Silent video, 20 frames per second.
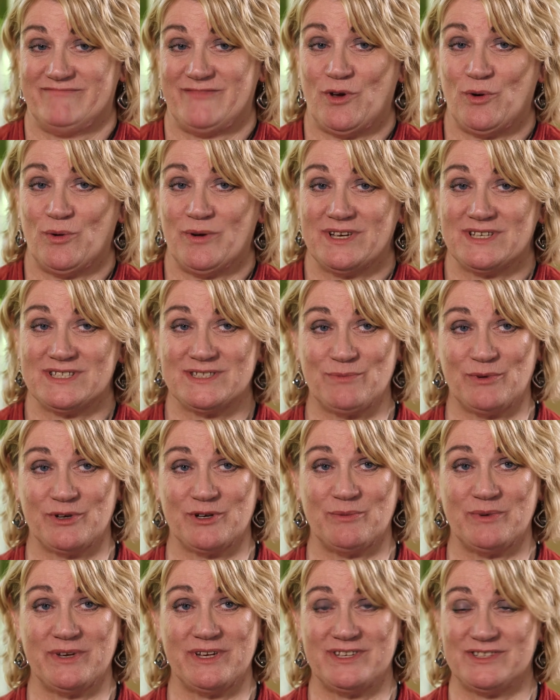always want
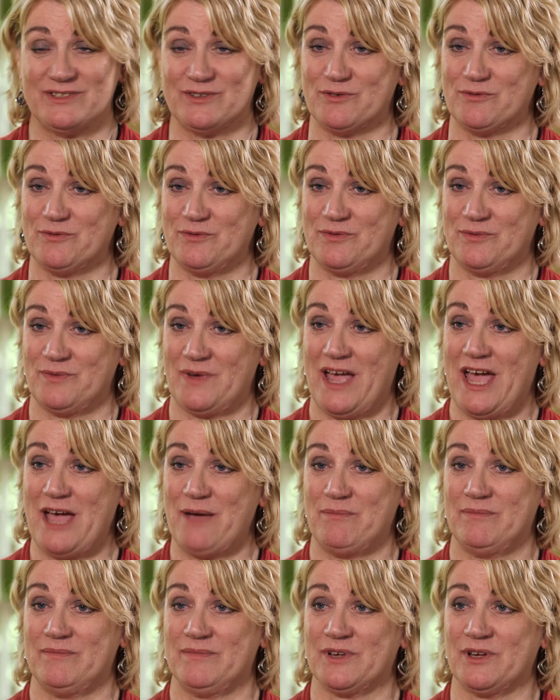to be sort of
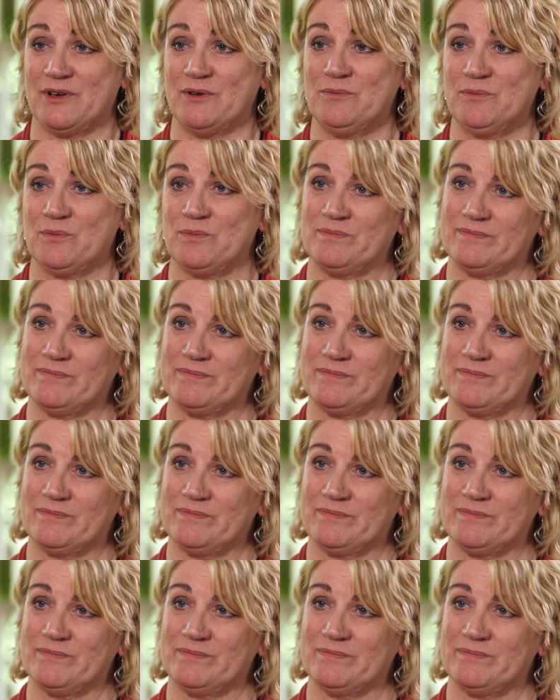happy.